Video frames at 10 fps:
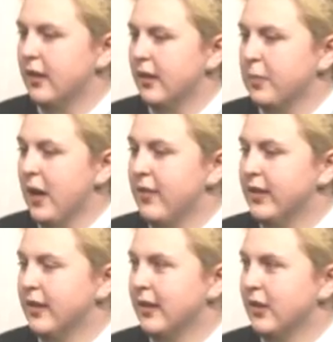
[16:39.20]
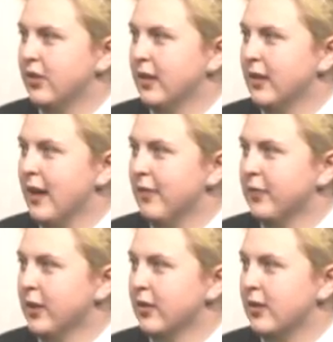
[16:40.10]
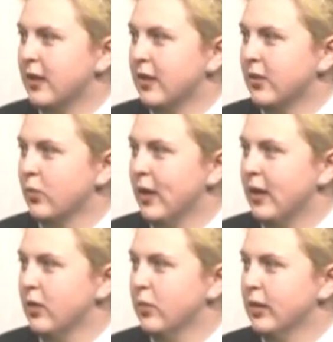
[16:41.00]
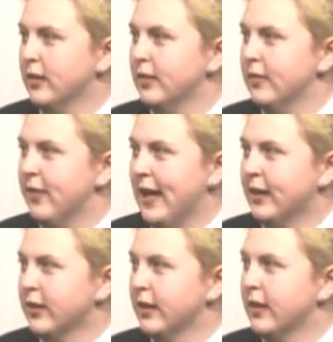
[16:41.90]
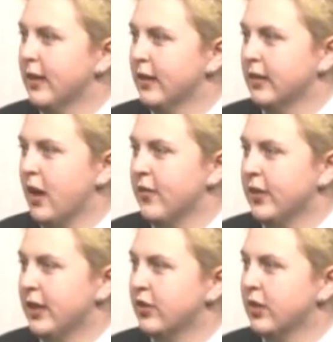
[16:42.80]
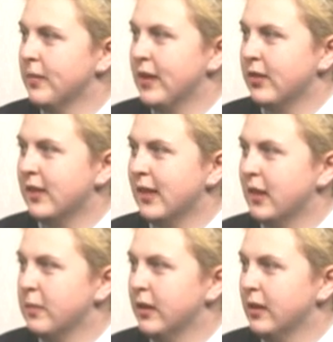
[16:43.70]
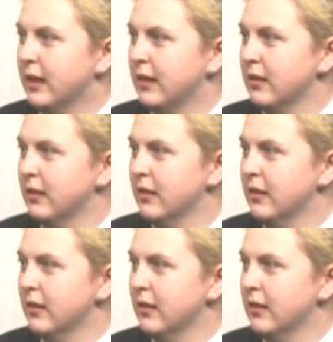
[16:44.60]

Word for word: the privatization efforts as well would factor into the conversation about sustainability?